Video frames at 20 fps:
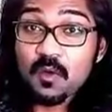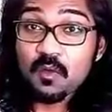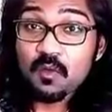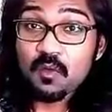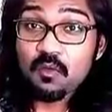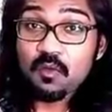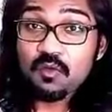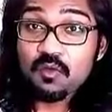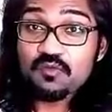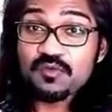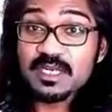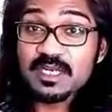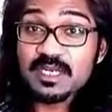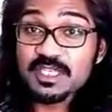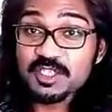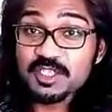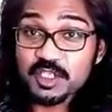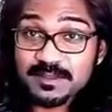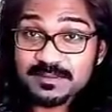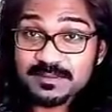or
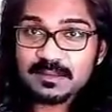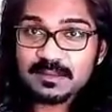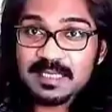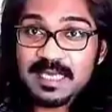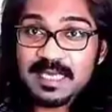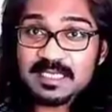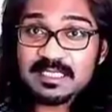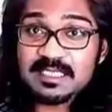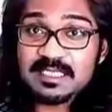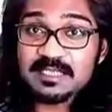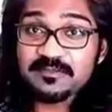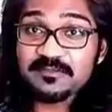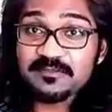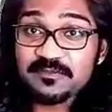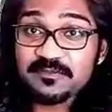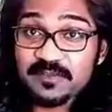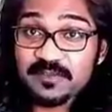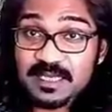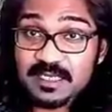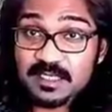religion can
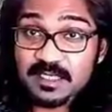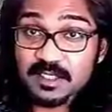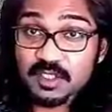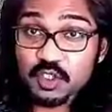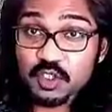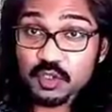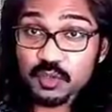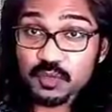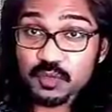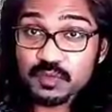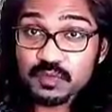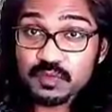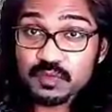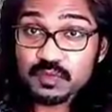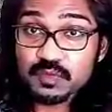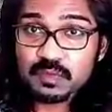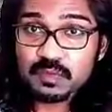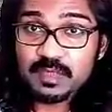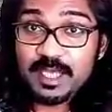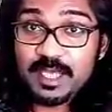defend you
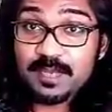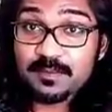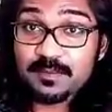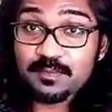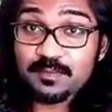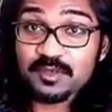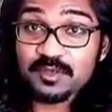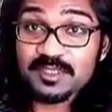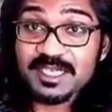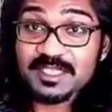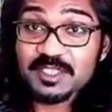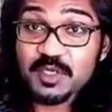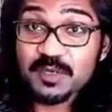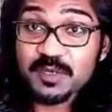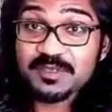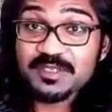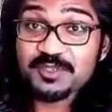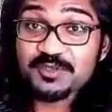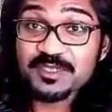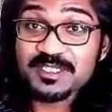and protect your
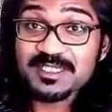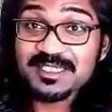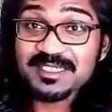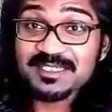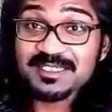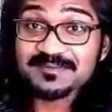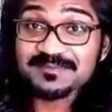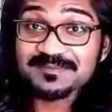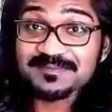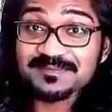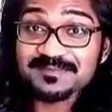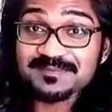interest?